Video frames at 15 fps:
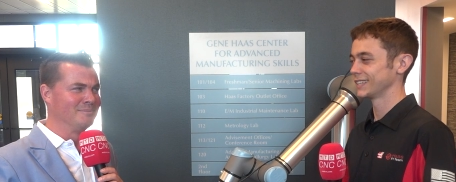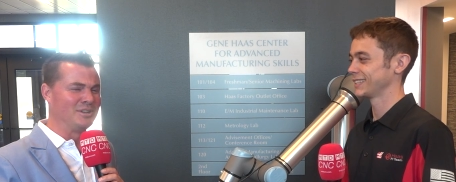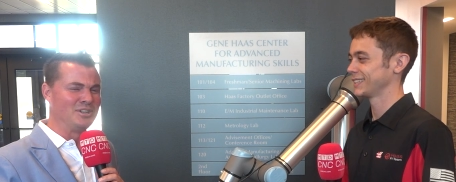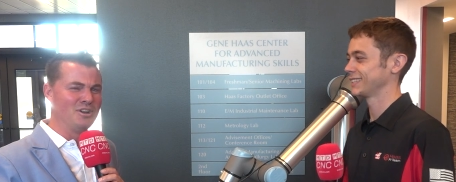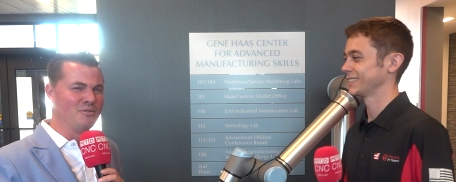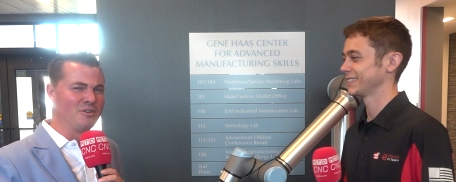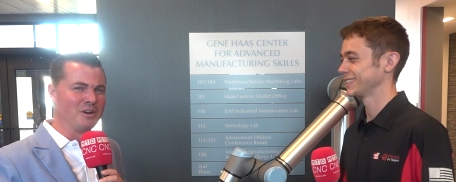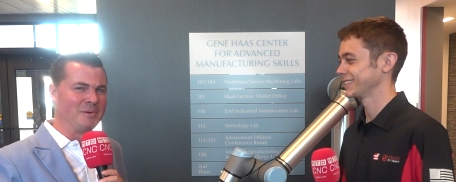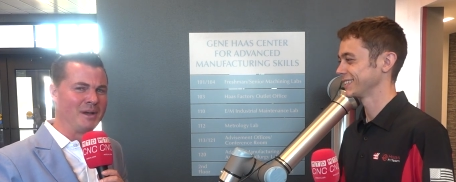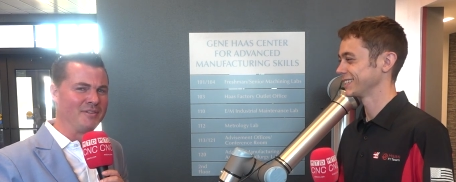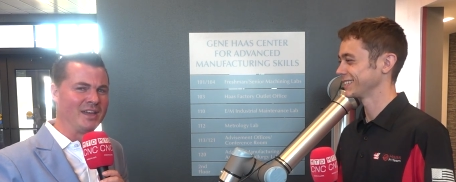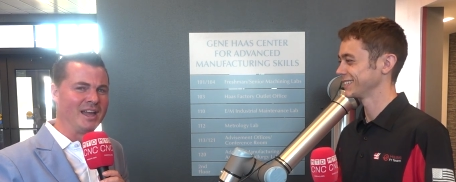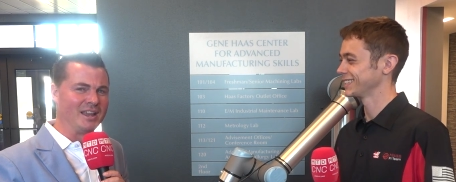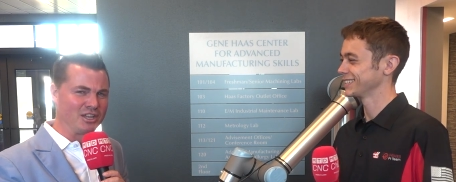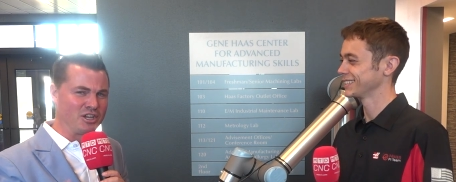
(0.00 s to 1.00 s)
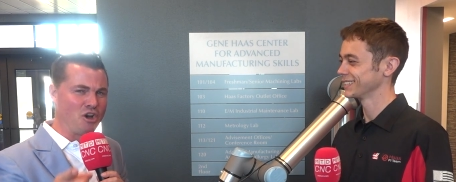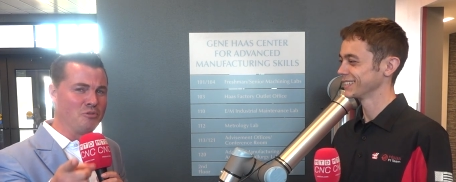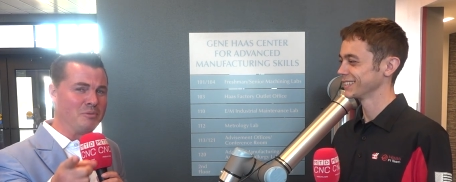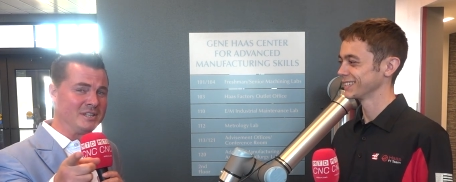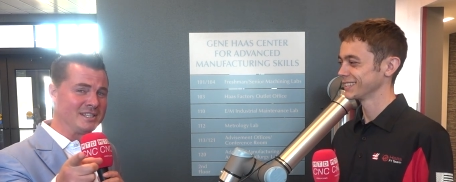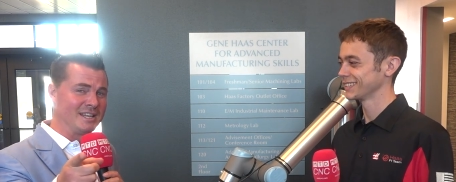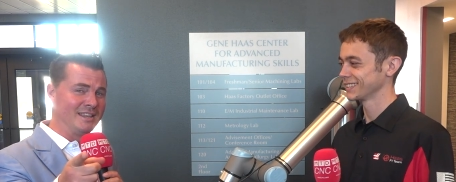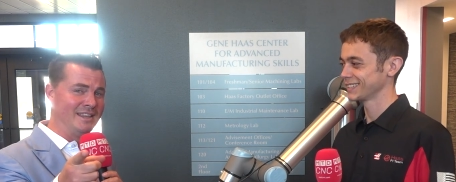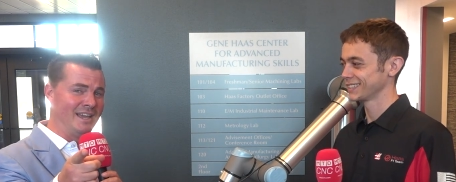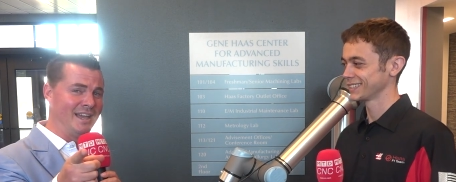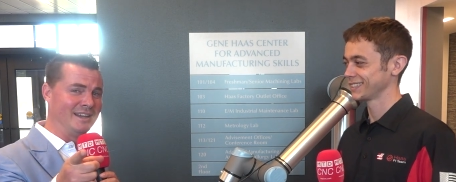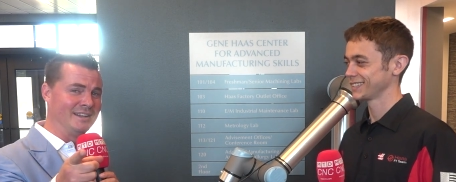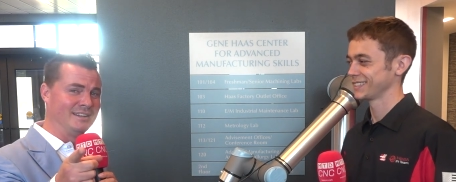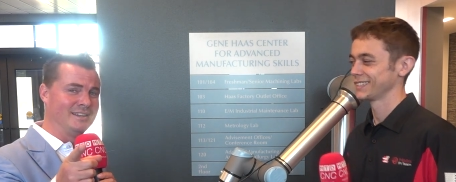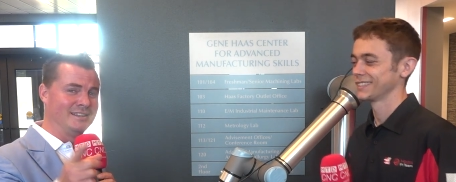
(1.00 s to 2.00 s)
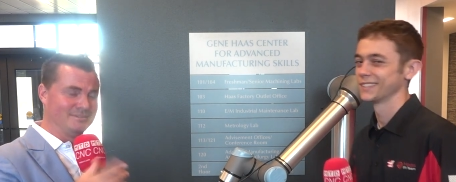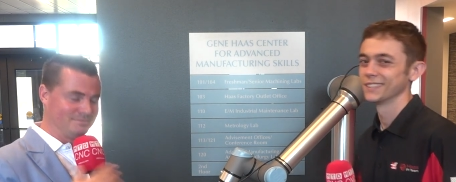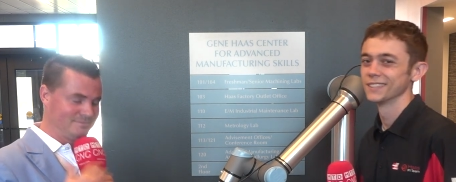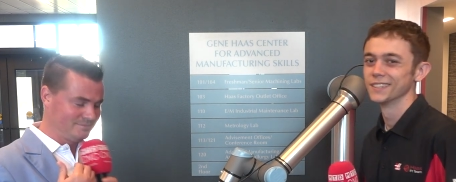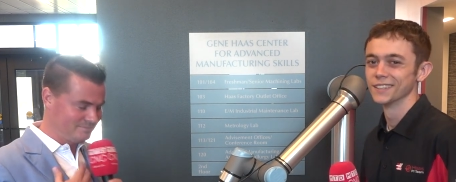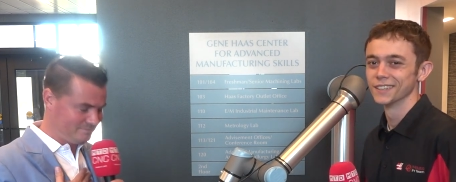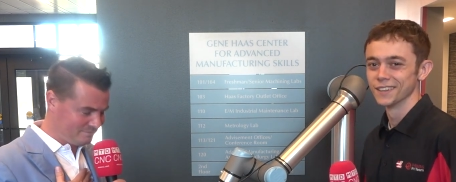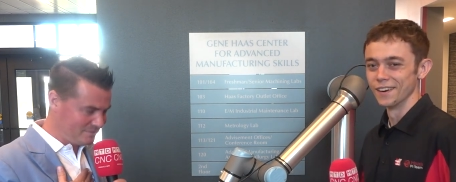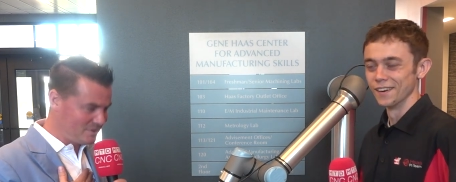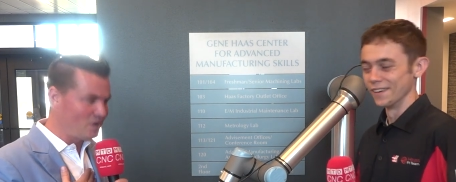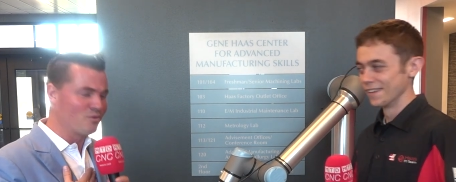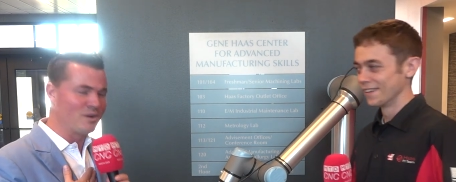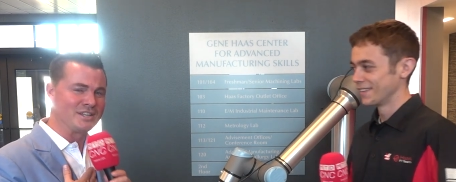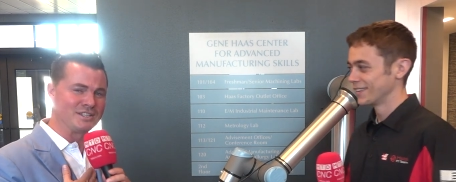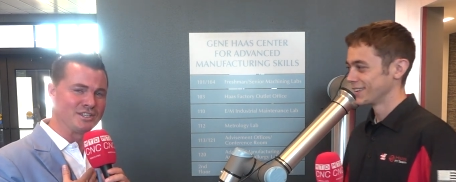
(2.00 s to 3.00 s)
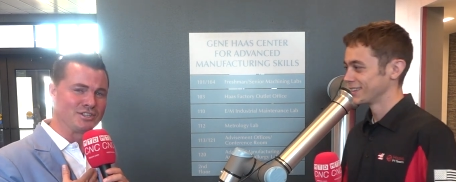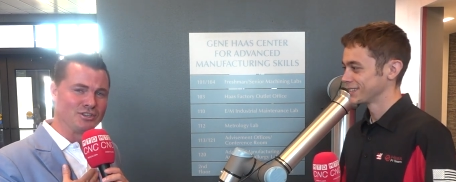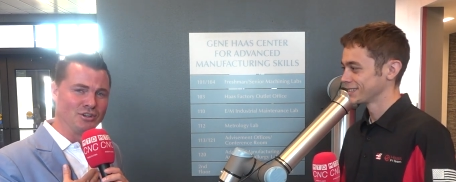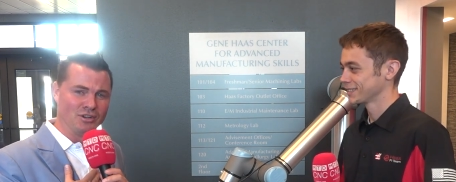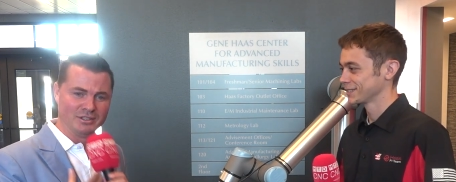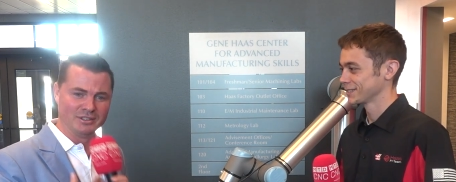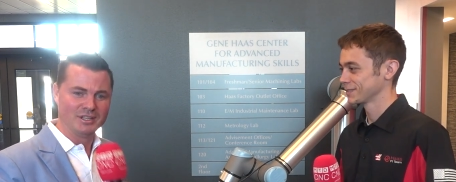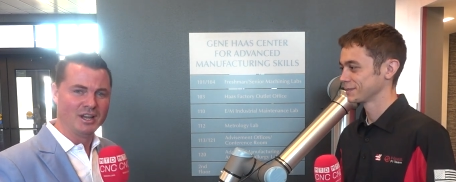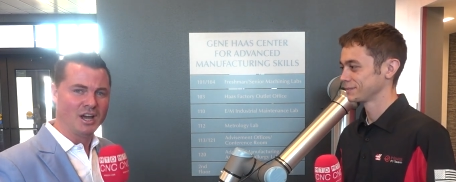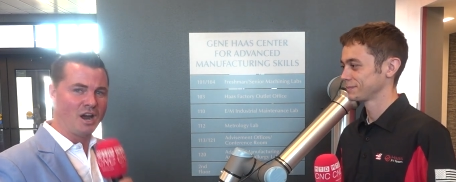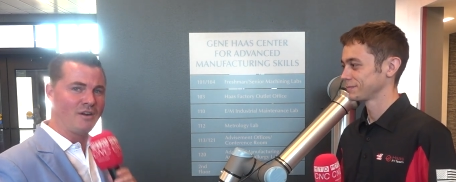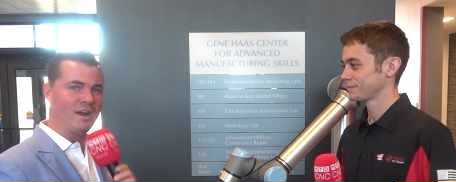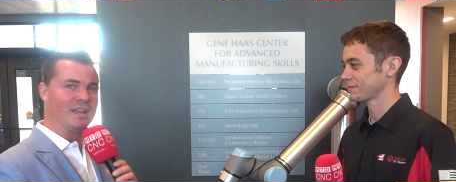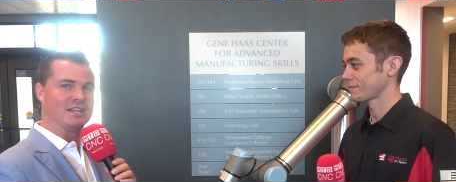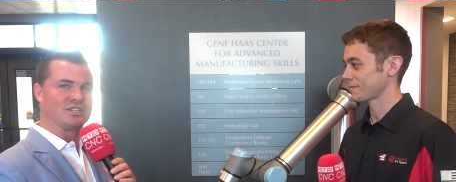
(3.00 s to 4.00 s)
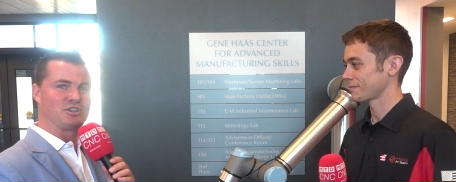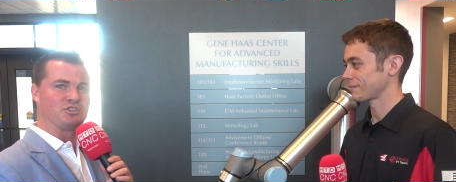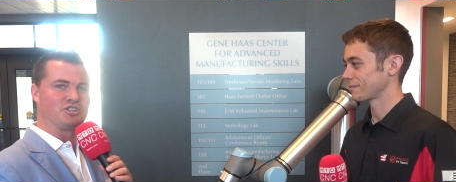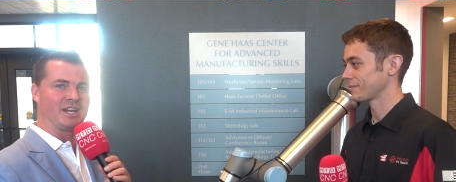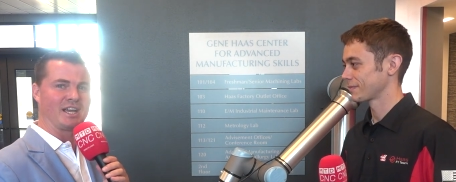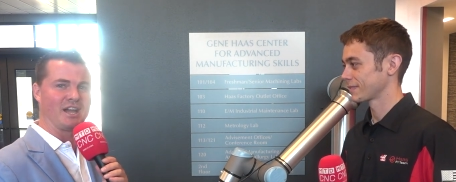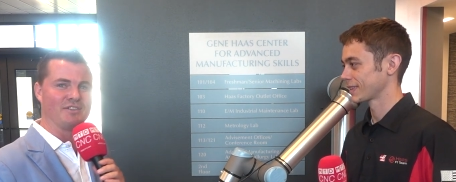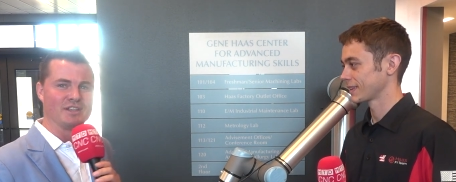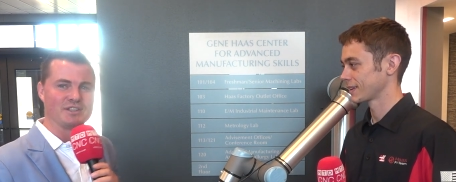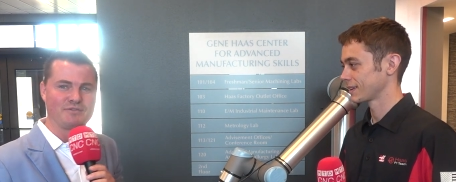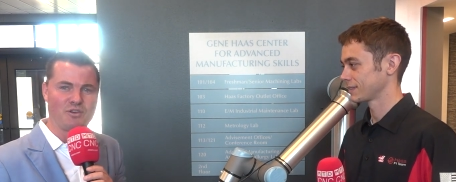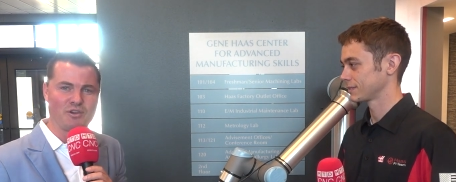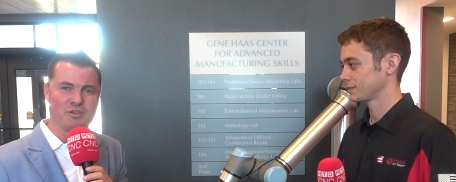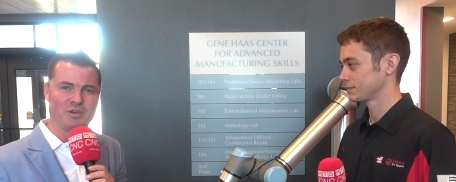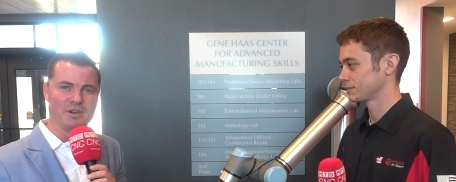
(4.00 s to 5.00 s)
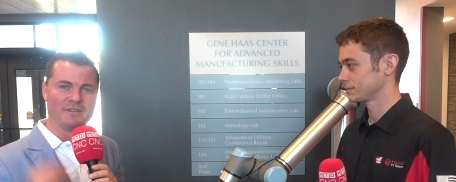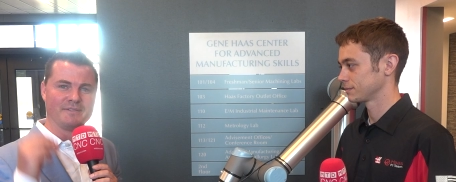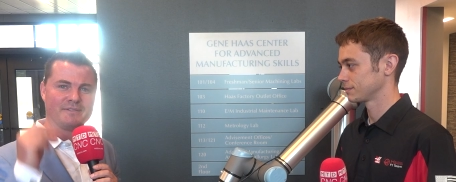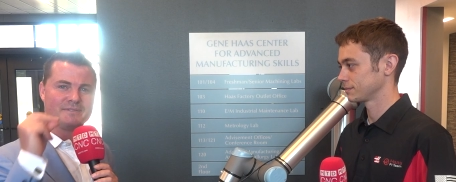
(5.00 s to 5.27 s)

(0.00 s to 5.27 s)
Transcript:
Speaker 1: But don't worry about that. Kobe said that. Rest his soul. All right, let's go check out this fourth one.